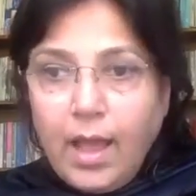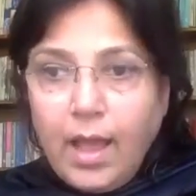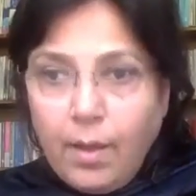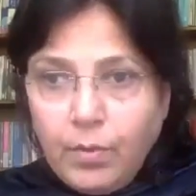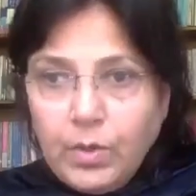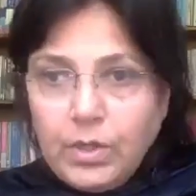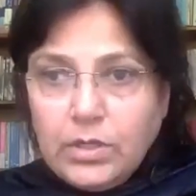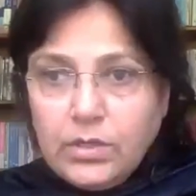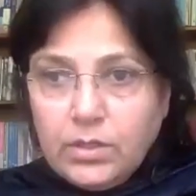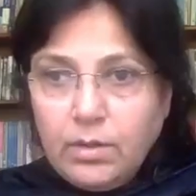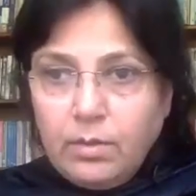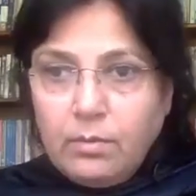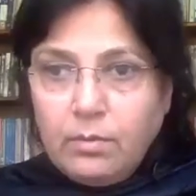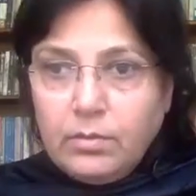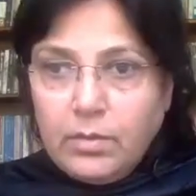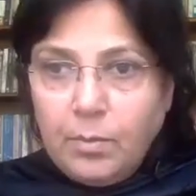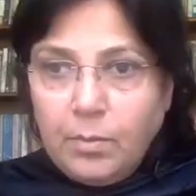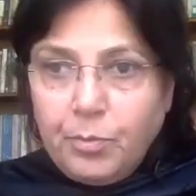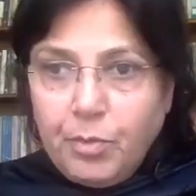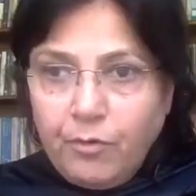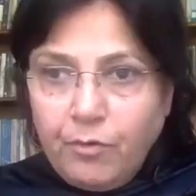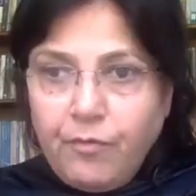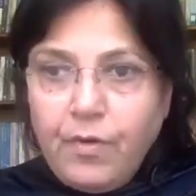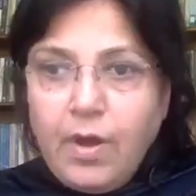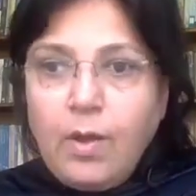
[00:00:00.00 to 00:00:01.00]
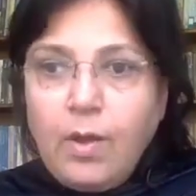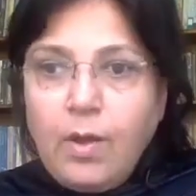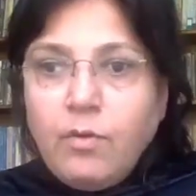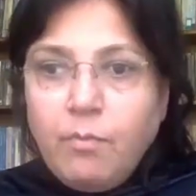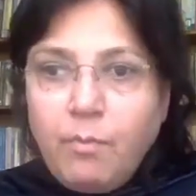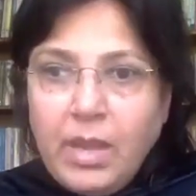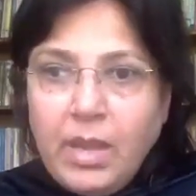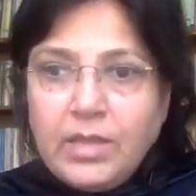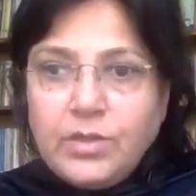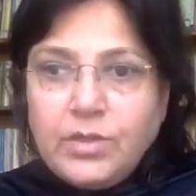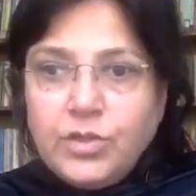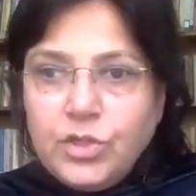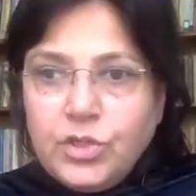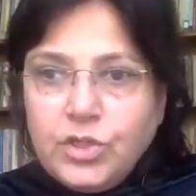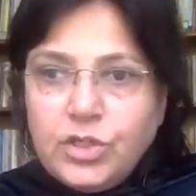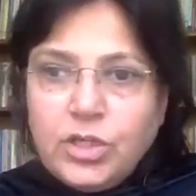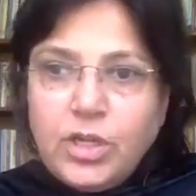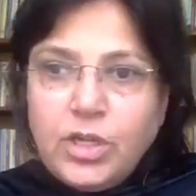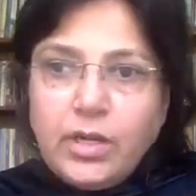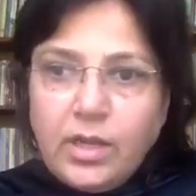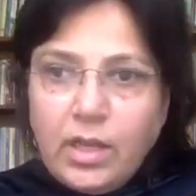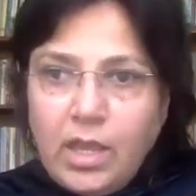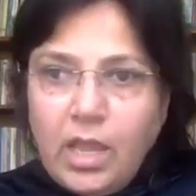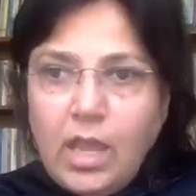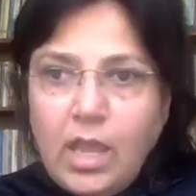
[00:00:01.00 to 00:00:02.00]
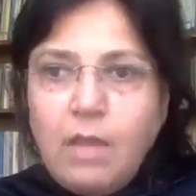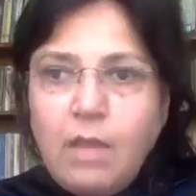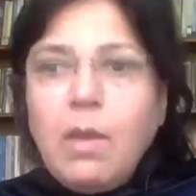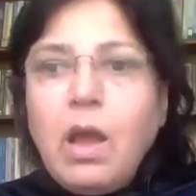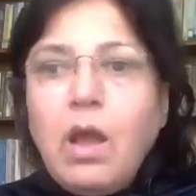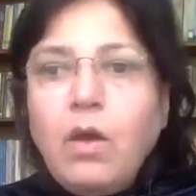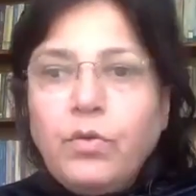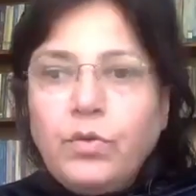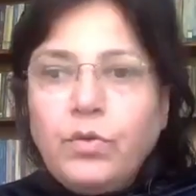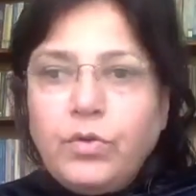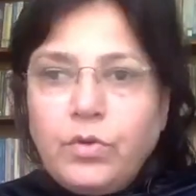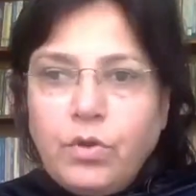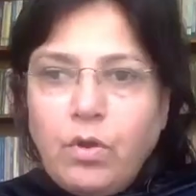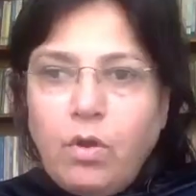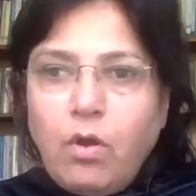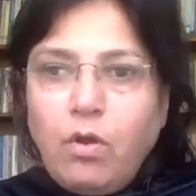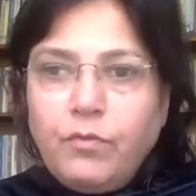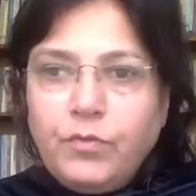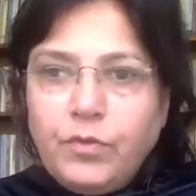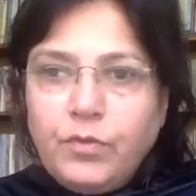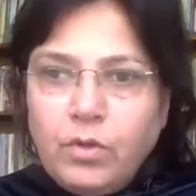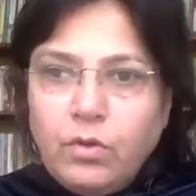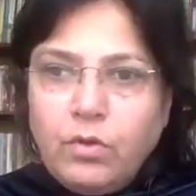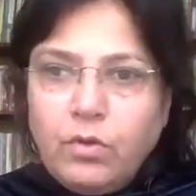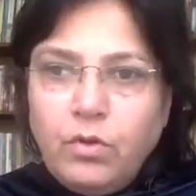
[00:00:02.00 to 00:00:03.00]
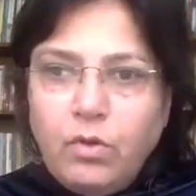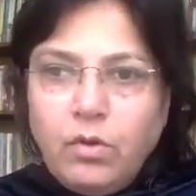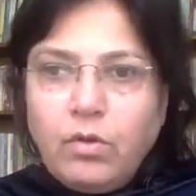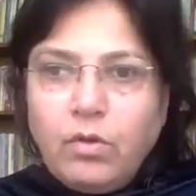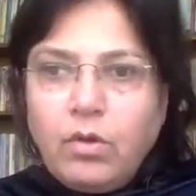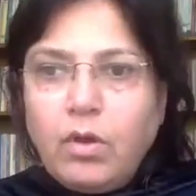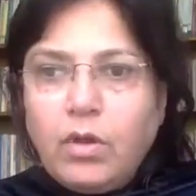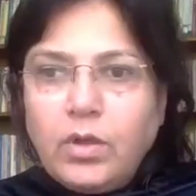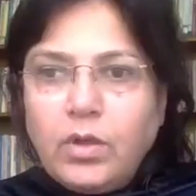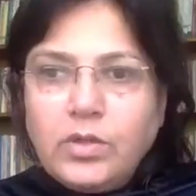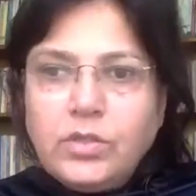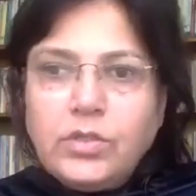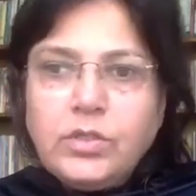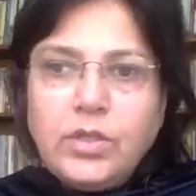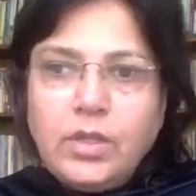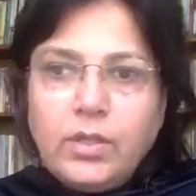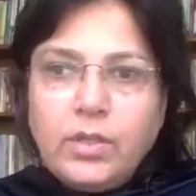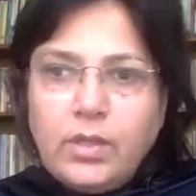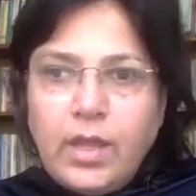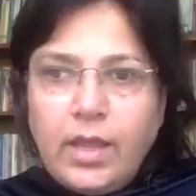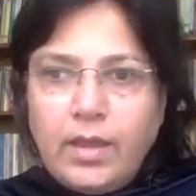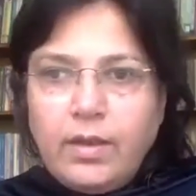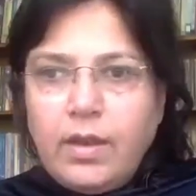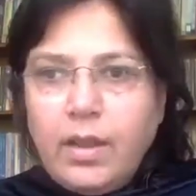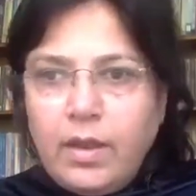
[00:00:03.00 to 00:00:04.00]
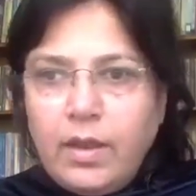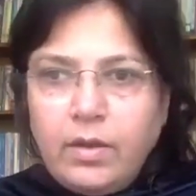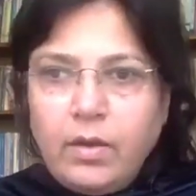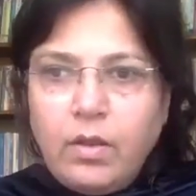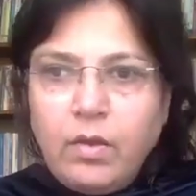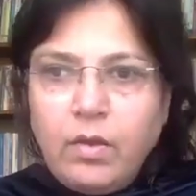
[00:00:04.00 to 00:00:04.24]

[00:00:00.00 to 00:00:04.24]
And that was the profound message that came out of the Holocaust and